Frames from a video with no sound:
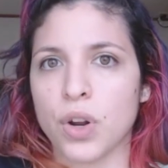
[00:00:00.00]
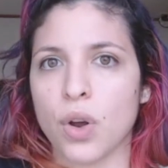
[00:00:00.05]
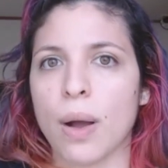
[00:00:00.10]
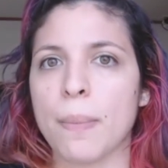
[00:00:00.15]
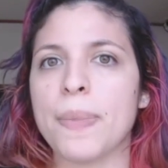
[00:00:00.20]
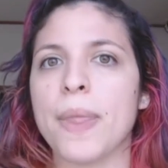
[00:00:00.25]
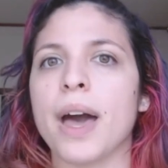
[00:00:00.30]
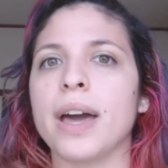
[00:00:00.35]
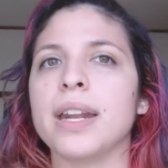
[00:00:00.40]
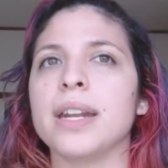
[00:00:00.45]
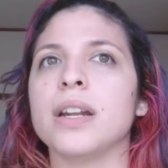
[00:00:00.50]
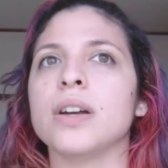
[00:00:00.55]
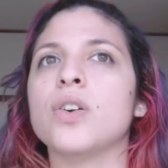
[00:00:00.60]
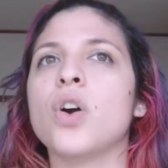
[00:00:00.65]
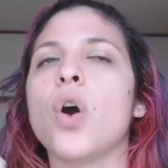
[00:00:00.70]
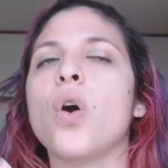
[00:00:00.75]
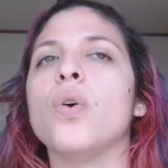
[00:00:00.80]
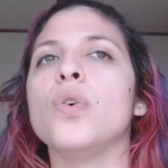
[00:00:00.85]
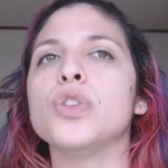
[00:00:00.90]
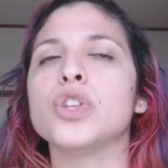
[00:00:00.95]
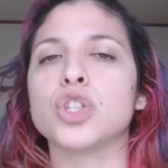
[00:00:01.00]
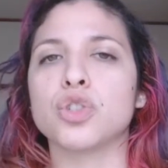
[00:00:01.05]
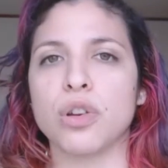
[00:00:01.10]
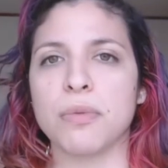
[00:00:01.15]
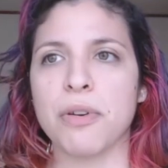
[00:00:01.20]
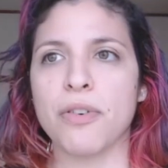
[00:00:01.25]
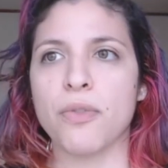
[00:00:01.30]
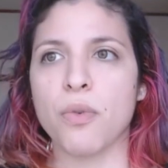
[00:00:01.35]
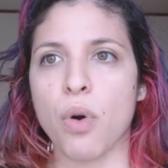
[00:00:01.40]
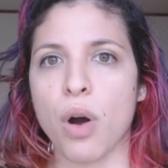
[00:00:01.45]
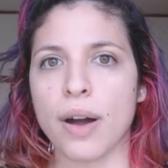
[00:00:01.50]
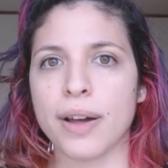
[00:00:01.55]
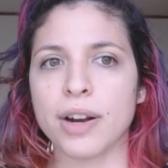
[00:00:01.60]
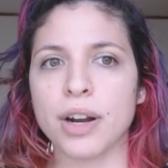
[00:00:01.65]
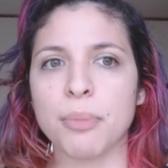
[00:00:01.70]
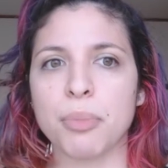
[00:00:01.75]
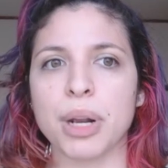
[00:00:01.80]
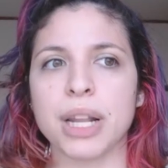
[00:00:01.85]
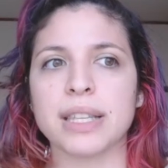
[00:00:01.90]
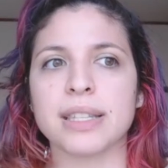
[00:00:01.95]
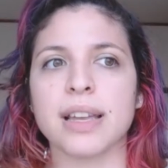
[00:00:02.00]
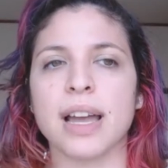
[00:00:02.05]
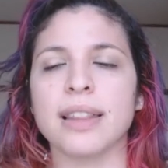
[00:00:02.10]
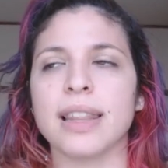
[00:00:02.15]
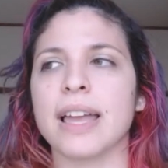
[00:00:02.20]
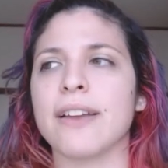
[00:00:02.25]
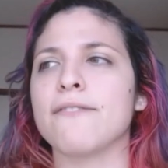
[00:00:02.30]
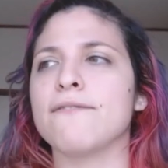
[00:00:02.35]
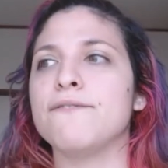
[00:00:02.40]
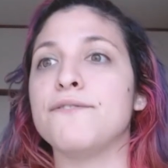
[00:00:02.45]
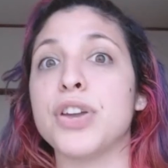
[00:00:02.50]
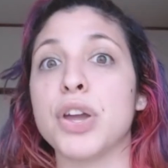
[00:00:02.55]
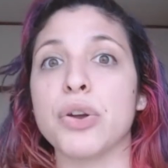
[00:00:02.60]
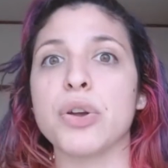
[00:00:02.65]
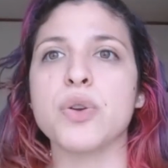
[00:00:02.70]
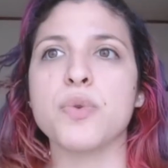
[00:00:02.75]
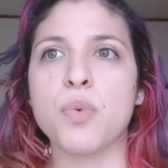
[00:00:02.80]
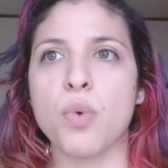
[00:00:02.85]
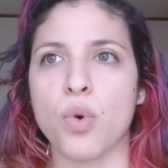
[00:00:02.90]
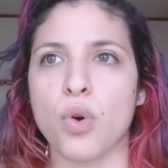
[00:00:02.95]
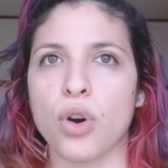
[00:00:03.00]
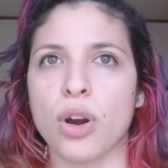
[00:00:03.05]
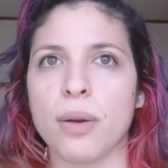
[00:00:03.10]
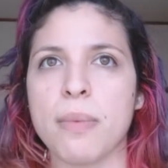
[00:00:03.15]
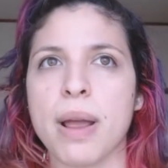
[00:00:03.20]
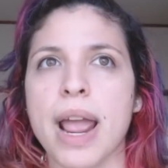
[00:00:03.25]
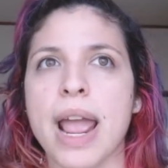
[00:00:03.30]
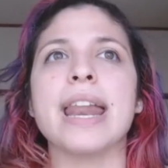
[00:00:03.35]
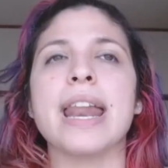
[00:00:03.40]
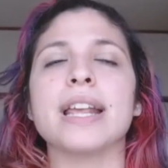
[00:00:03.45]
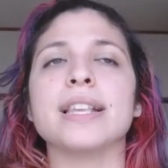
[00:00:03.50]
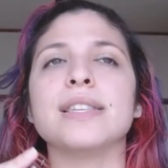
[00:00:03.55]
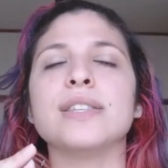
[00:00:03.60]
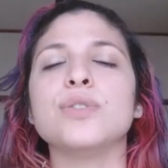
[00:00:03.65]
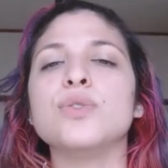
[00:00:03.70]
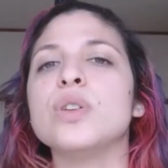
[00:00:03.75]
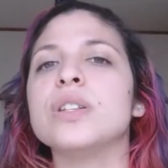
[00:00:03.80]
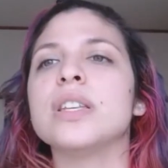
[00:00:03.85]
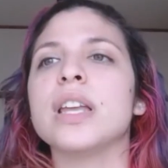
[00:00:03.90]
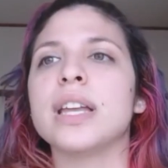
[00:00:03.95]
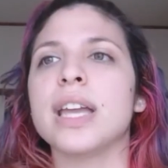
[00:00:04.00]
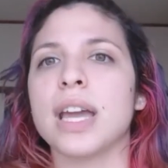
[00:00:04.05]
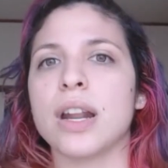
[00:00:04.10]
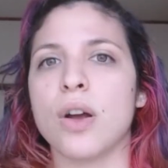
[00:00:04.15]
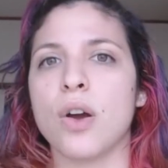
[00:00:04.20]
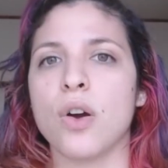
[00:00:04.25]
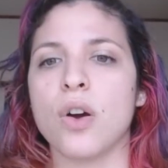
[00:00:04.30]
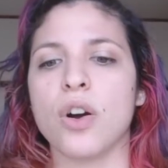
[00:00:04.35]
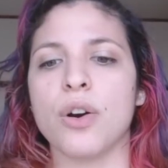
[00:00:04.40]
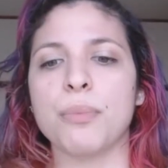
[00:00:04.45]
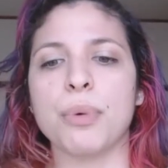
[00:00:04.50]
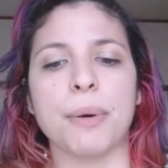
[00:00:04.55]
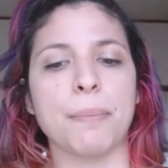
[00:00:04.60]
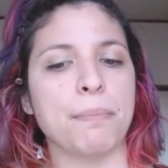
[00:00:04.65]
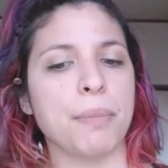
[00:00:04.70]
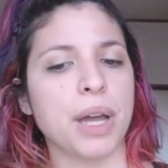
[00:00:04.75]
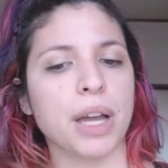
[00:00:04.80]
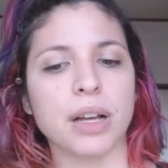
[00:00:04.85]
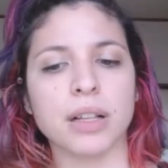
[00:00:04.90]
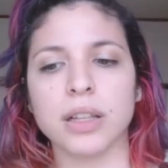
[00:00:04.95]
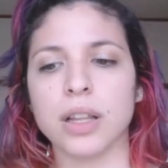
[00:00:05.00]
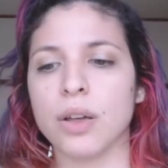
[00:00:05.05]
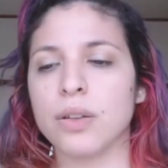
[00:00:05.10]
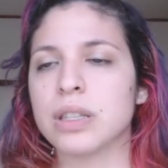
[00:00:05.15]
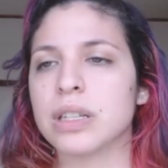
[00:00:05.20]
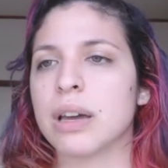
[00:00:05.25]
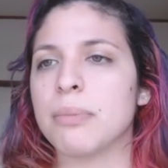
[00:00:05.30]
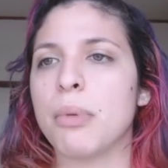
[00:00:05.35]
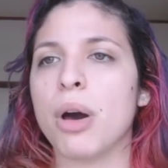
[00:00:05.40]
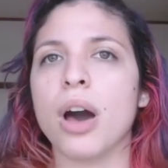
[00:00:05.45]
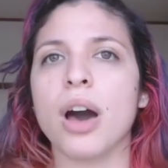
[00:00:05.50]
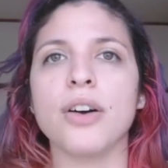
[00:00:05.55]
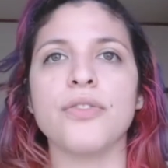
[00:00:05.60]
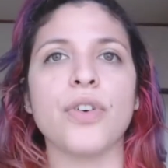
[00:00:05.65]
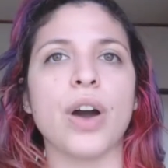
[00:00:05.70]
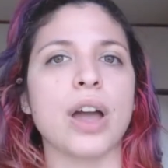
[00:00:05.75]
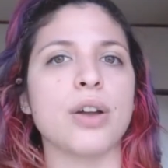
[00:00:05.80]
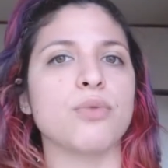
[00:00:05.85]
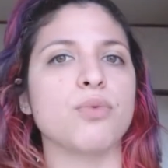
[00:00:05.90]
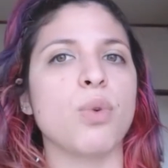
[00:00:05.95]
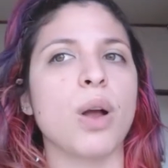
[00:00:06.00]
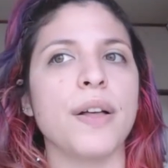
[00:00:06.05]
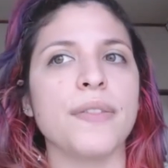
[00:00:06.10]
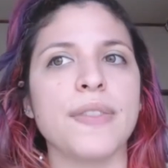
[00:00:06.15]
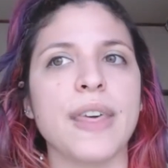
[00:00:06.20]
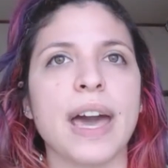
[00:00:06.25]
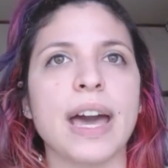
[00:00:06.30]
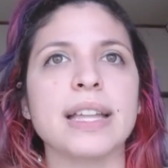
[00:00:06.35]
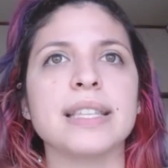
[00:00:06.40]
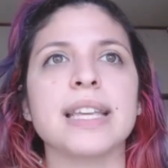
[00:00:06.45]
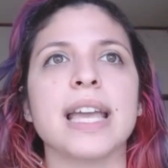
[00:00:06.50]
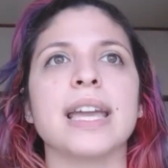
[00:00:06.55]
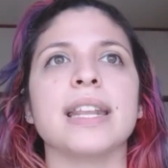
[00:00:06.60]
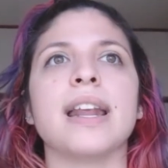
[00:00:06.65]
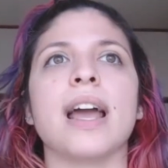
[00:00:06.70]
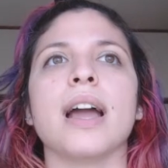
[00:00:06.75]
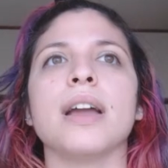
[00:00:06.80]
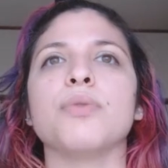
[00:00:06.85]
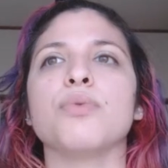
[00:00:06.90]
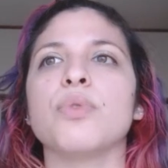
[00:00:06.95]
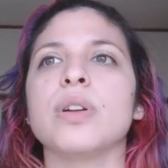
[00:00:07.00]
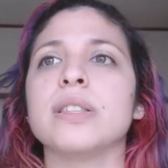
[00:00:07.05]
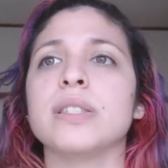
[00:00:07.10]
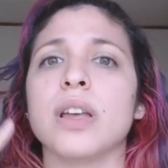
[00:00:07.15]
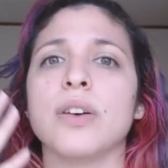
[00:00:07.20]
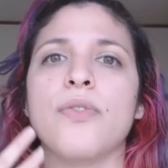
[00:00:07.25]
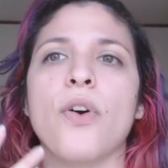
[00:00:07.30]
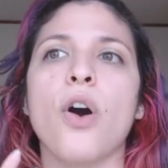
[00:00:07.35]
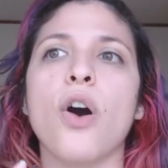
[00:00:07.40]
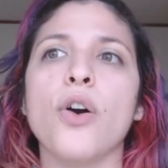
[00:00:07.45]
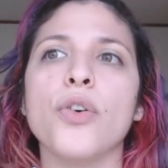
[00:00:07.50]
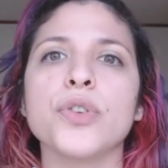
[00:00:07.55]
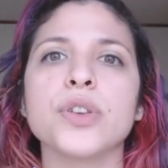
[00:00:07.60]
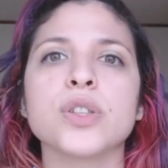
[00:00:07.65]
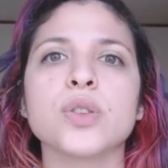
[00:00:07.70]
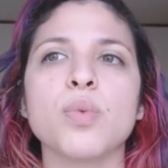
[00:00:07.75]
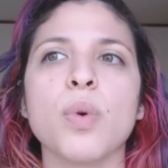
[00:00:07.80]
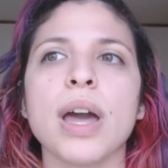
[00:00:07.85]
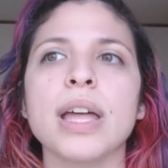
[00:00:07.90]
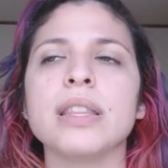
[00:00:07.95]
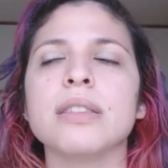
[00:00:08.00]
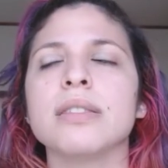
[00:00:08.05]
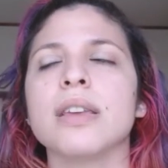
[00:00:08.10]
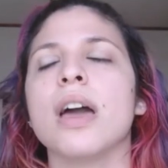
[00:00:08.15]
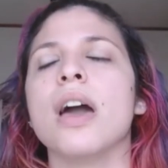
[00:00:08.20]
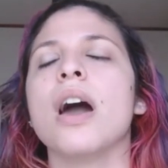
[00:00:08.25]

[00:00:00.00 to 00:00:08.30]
You know, I'm not in a cold stream of water, but it's not like very warm. And as soon as I get home, my clothes come off, I run that, and I rinse off all the sweat.